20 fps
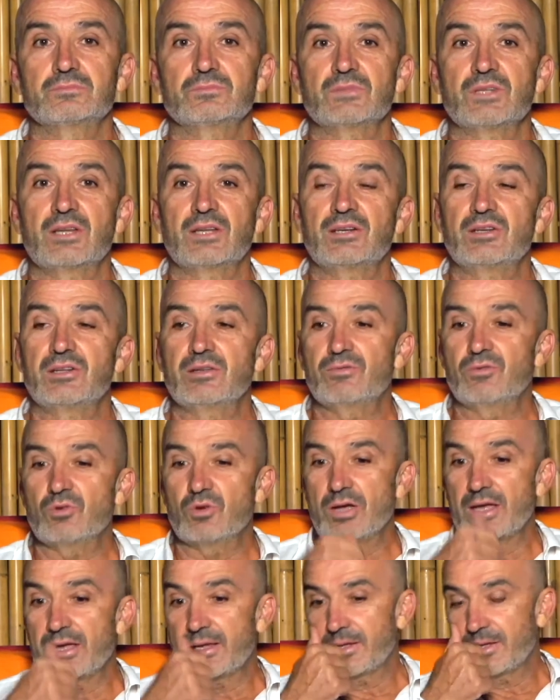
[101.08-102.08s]
And if you're
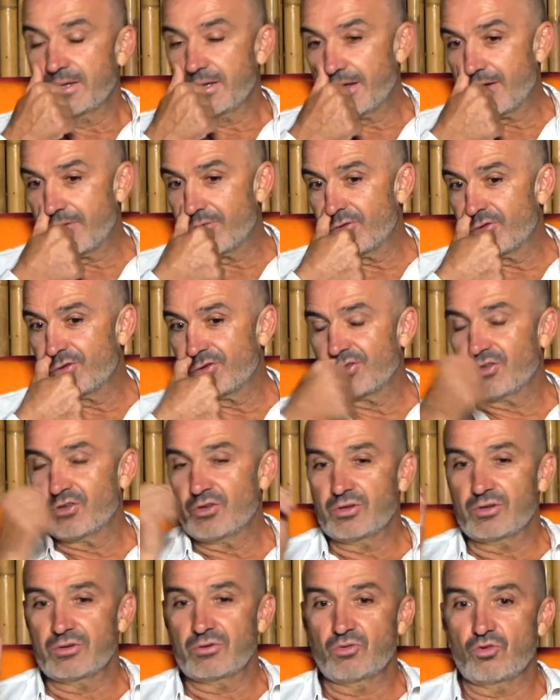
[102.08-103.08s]
hanging out with a
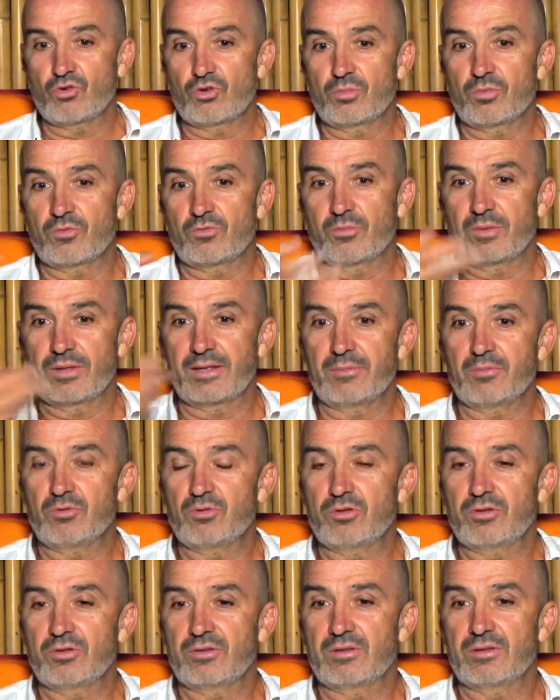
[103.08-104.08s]
certain group of
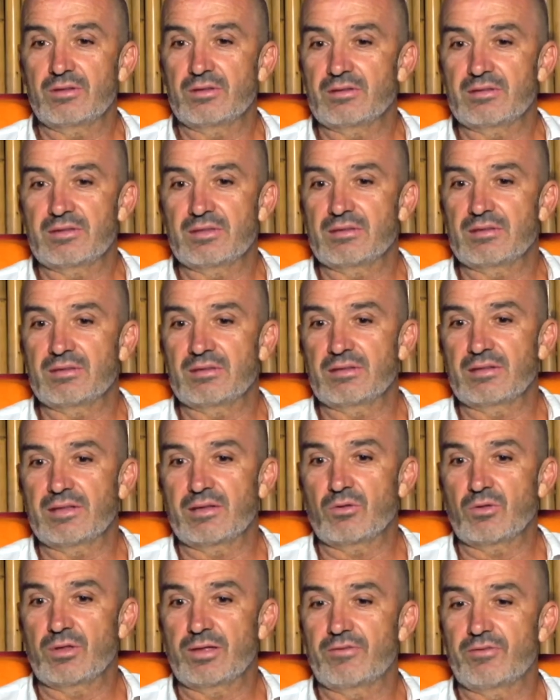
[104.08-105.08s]
people and
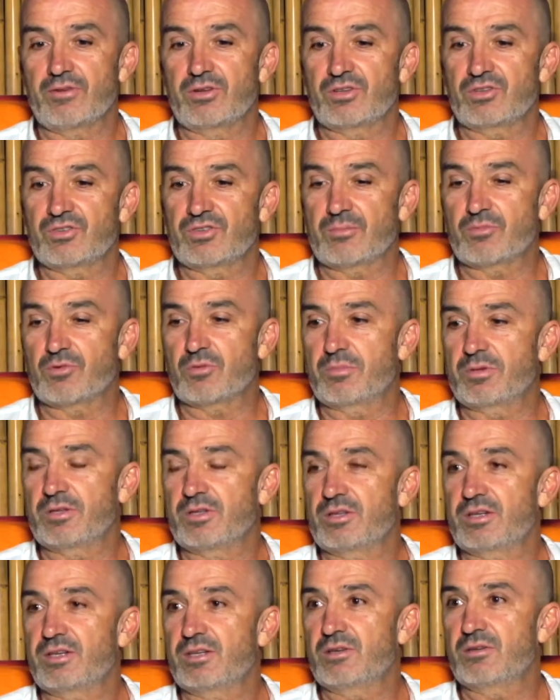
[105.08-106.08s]
they'll have an
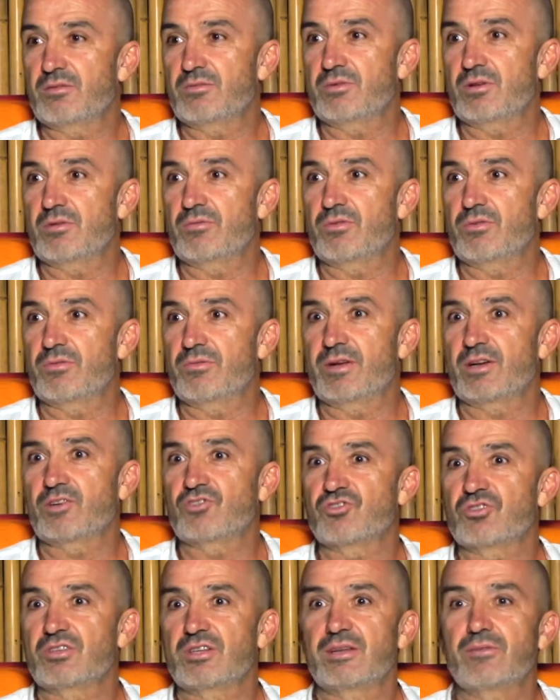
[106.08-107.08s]
acceptability of the
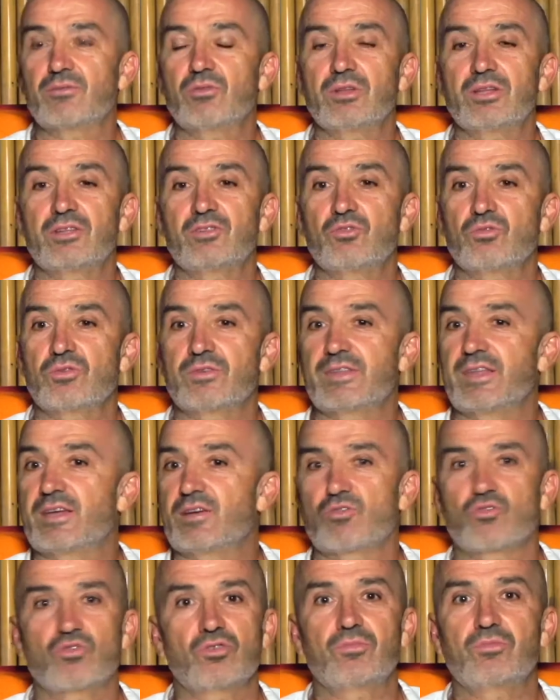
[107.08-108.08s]
function level and you're in that
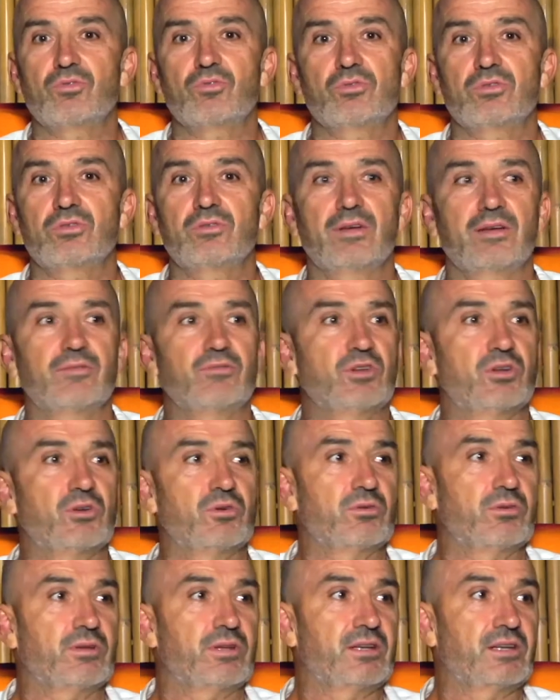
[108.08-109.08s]
group, you have
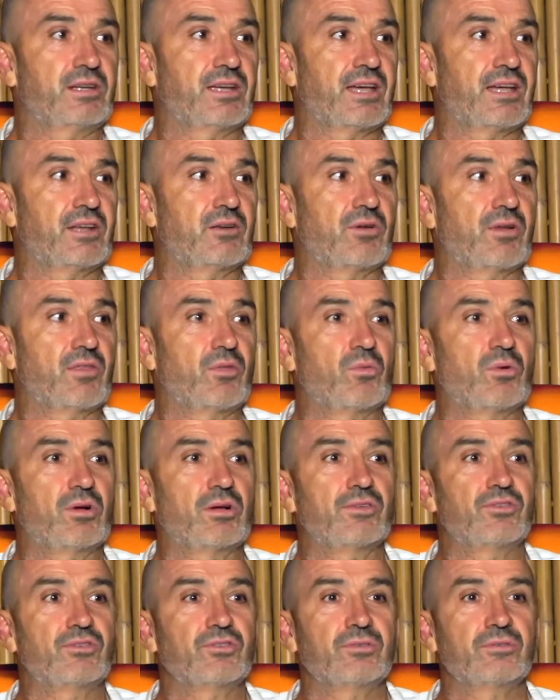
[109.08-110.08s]
no indicator
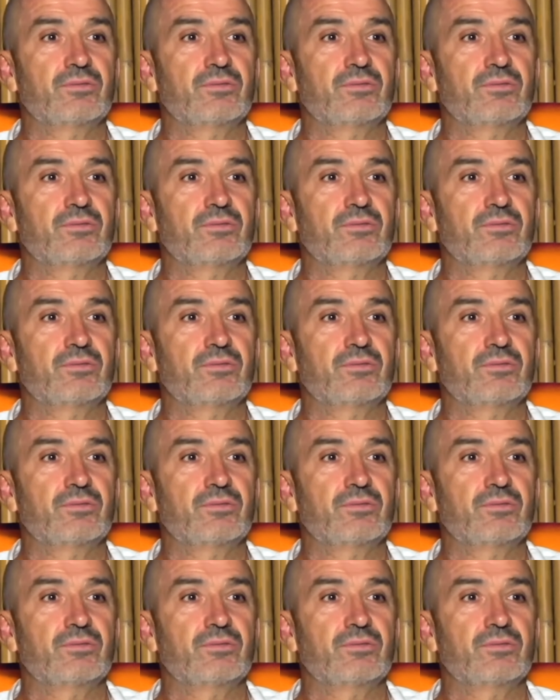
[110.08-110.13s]
otherwise.